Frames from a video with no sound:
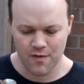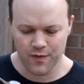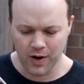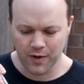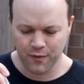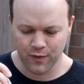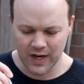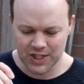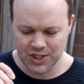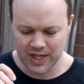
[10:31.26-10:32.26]
Very
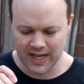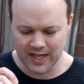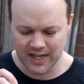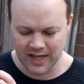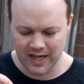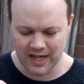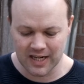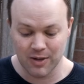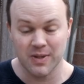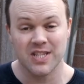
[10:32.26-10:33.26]
fresh and a
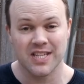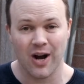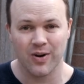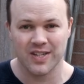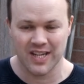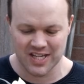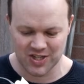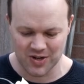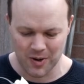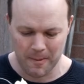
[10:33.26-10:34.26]
little bit sour
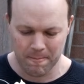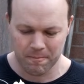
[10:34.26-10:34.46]
taste, you know?